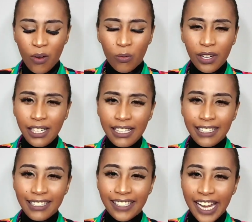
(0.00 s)
really
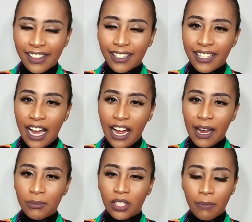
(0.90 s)
didn't take the
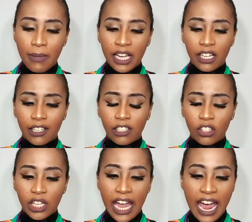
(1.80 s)
time to make it
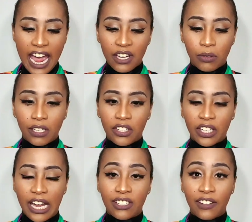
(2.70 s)
look as
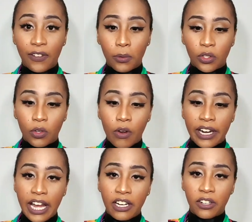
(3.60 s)
realistic as if it was
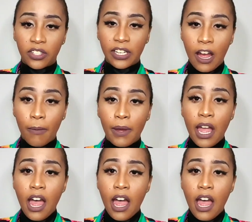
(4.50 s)
growing out of your scalp.